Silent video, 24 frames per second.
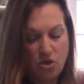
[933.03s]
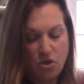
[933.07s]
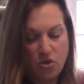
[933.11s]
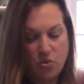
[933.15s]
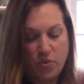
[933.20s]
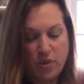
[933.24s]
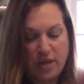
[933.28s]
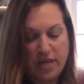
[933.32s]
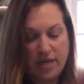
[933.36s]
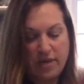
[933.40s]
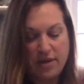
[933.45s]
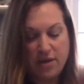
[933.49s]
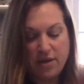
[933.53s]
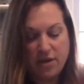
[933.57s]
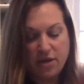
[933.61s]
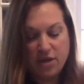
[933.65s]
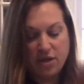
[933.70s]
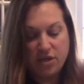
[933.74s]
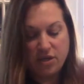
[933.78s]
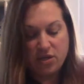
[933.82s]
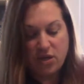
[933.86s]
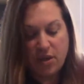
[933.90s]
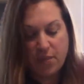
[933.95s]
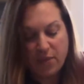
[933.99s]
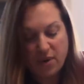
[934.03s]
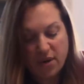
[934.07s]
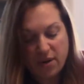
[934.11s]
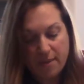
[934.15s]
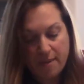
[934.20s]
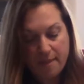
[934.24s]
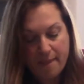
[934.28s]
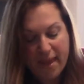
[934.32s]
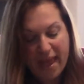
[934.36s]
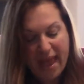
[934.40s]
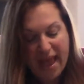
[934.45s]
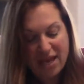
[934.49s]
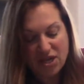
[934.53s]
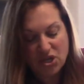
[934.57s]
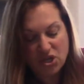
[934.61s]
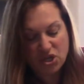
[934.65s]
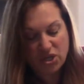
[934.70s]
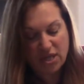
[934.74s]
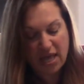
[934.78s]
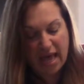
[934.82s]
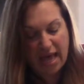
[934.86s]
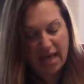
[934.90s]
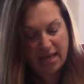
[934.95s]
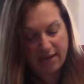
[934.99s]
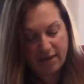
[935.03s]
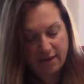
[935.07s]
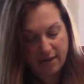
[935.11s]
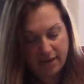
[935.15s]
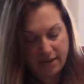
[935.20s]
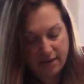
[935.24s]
queen. So I'm going to mash that.